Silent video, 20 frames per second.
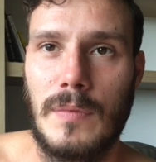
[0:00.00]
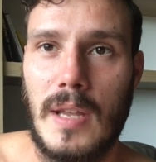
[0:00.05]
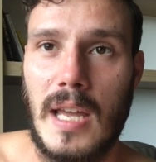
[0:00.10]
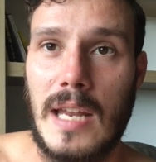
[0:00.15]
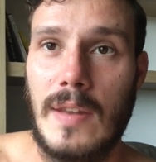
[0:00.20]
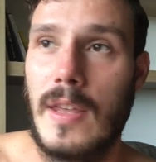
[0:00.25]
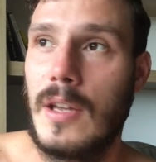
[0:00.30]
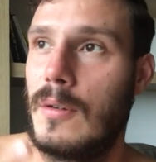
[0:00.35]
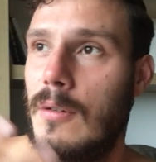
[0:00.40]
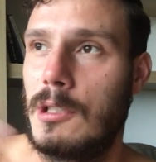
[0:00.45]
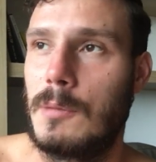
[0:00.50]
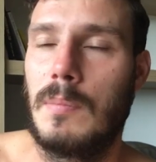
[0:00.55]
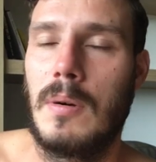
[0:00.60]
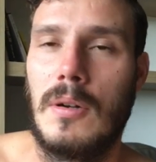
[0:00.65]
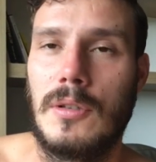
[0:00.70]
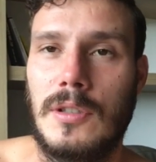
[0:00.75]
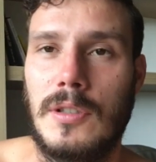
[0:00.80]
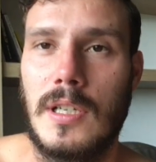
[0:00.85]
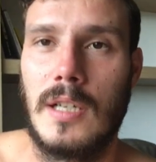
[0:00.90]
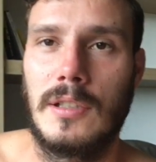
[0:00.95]
And they cause
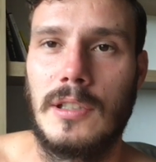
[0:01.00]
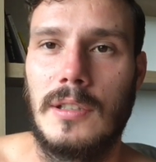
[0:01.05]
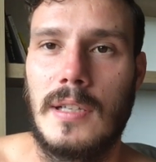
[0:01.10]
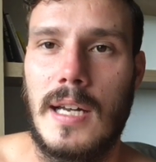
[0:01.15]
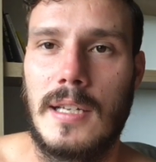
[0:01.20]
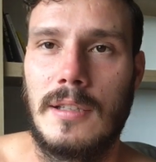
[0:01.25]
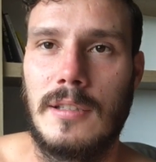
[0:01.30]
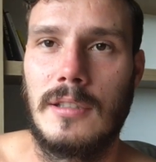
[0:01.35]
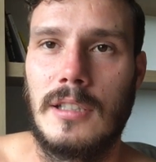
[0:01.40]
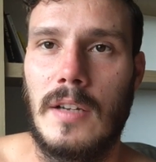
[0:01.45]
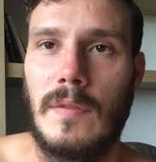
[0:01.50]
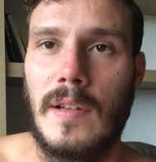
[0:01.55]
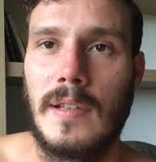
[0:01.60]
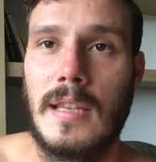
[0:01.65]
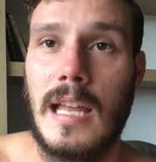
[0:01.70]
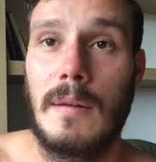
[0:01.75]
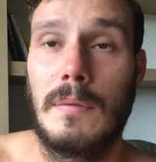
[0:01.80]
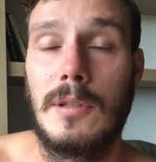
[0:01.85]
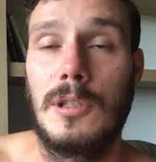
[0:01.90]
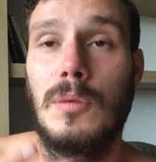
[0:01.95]
pulsatile tinnitus and stuff like
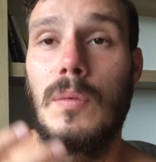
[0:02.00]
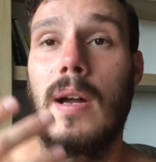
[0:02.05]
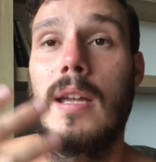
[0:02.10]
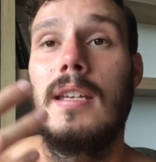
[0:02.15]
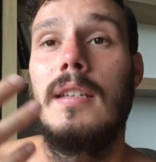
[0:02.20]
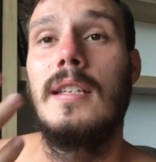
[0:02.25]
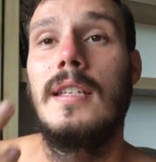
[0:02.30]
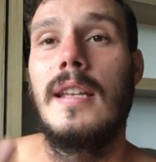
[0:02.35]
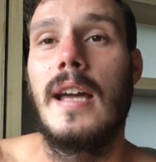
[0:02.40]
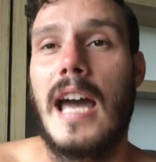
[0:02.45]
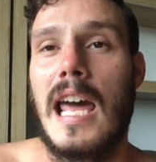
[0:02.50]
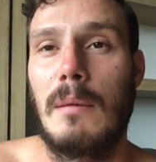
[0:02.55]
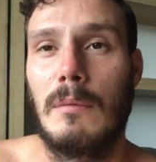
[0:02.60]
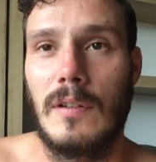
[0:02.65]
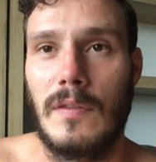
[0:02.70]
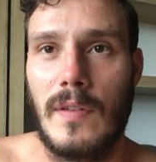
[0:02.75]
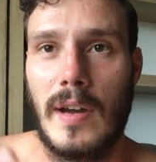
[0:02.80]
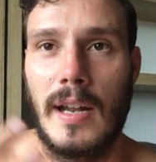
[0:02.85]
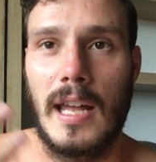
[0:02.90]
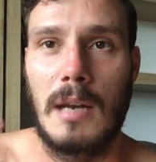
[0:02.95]
that, which is why you need
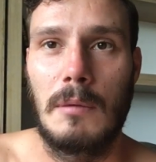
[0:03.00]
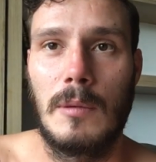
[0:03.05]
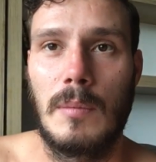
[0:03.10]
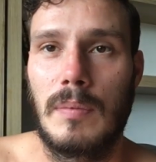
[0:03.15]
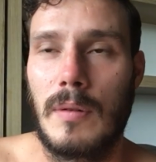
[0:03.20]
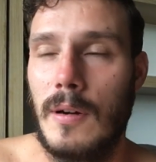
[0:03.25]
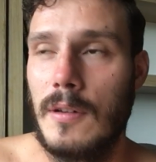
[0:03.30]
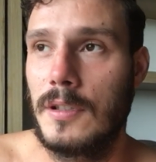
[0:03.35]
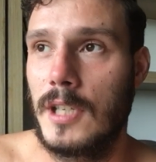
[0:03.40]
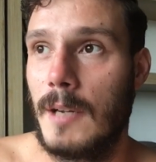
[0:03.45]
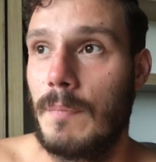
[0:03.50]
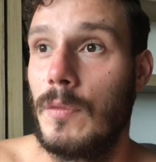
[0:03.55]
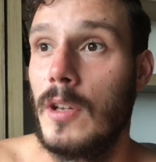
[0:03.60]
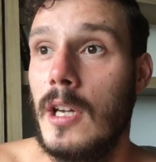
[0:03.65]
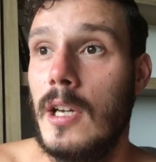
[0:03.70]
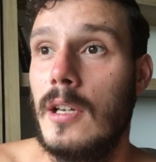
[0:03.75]
animal fat, animal protein.